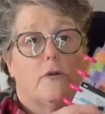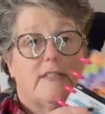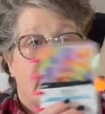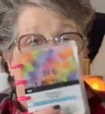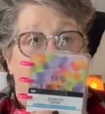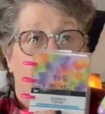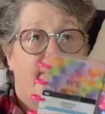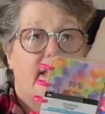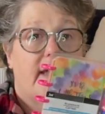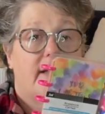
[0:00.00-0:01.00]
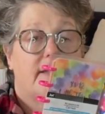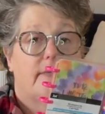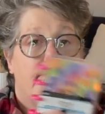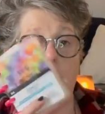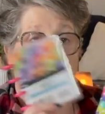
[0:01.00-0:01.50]
set of
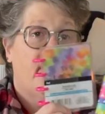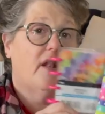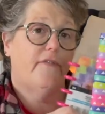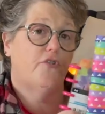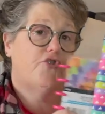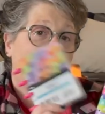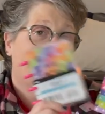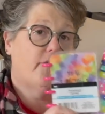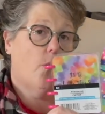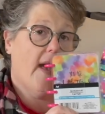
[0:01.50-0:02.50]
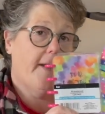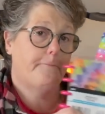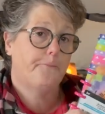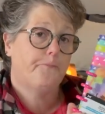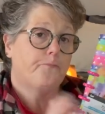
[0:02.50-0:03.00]
these, maybe in a future giveaway.
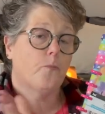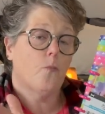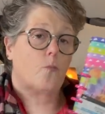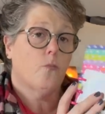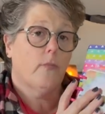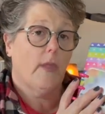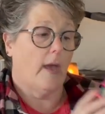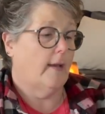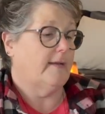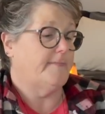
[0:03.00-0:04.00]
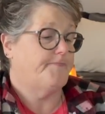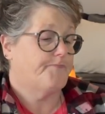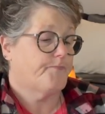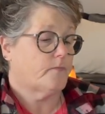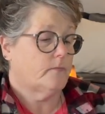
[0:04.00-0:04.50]
Um,
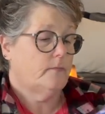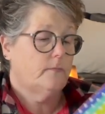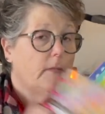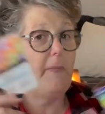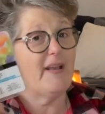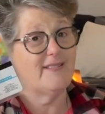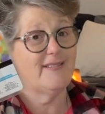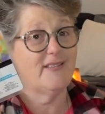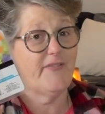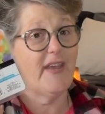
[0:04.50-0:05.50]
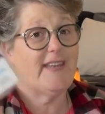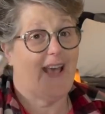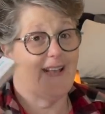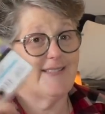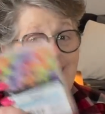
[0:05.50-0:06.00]
because this is
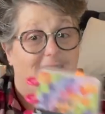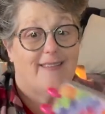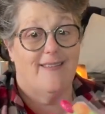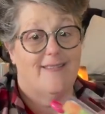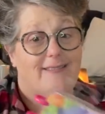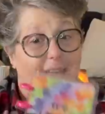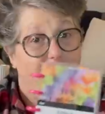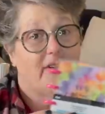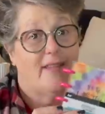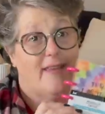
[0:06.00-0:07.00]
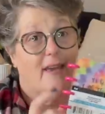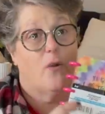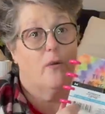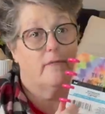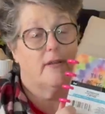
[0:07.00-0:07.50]
fantastic. This is definitely
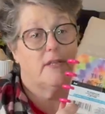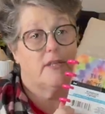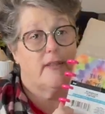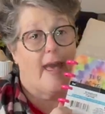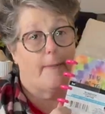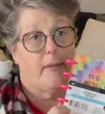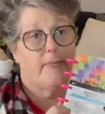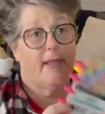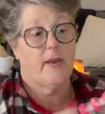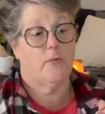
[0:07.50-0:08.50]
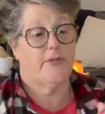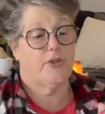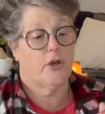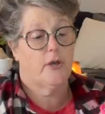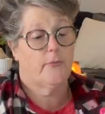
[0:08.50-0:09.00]
equivalent to the Happy Planner with,
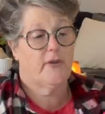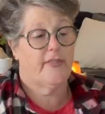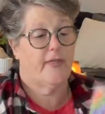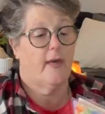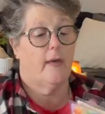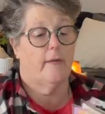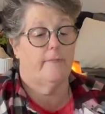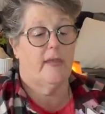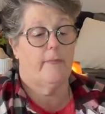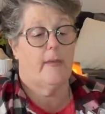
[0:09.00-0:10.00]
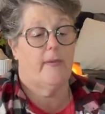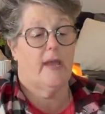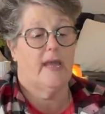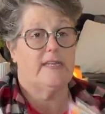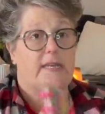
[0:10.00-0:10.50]
adult, with uh, me and my big
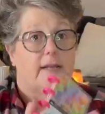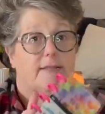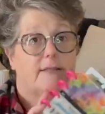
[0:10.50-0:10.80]
ideas.